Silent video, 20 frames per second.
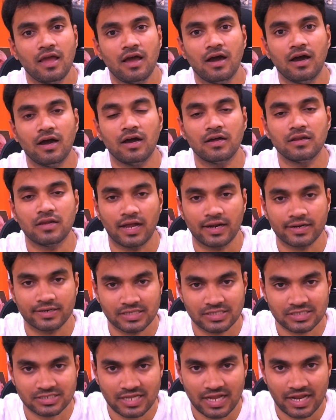
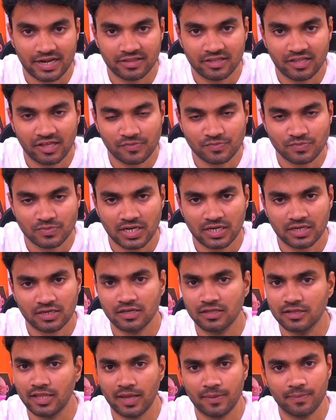understand them, and
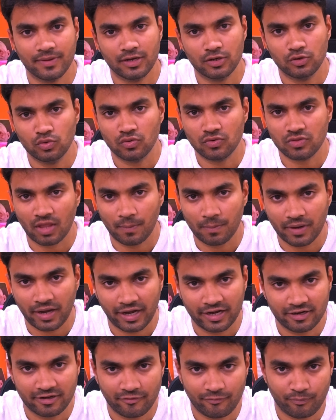they may do some
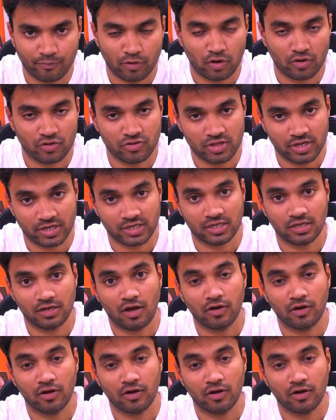kind of project,